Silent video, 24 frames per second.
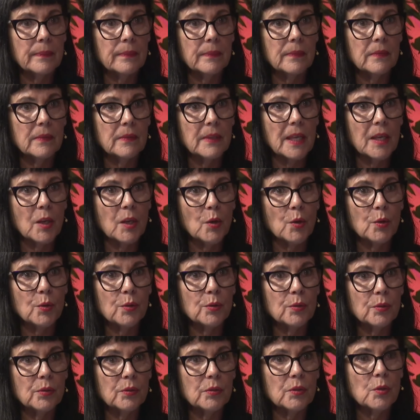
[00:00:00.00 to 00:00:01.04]
they
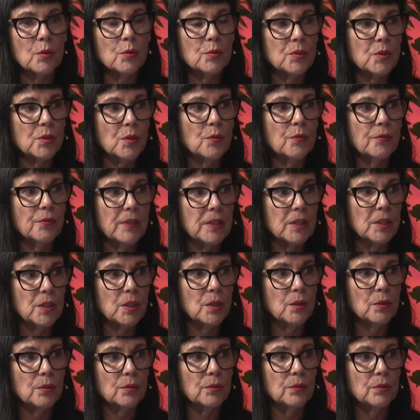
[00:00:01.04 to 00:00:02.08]
go, "Whose girlfriend are
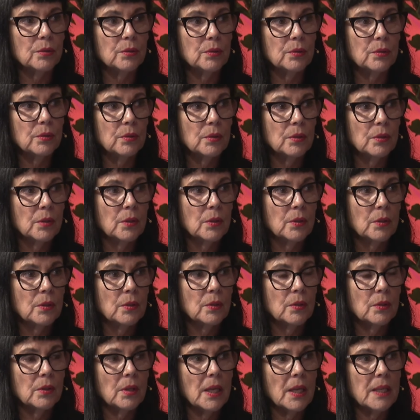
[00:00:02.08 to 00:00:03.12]
you?"
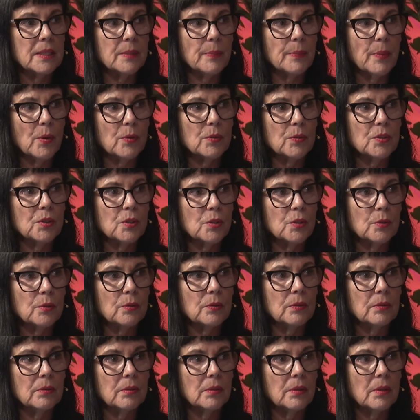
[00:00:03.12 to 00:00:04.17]
as opposed
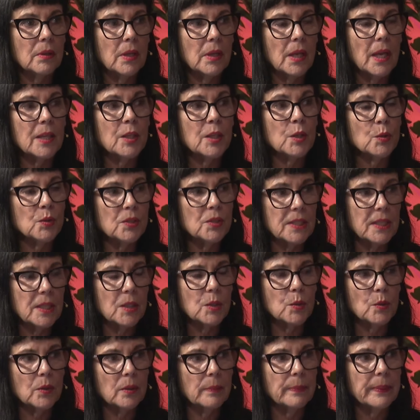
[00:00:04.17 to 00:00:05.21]
to, "Are you
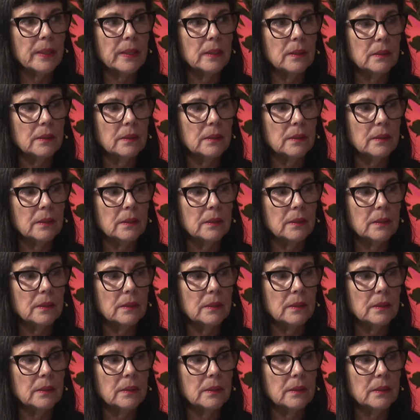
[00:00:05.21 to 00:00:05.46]
second on the bill?"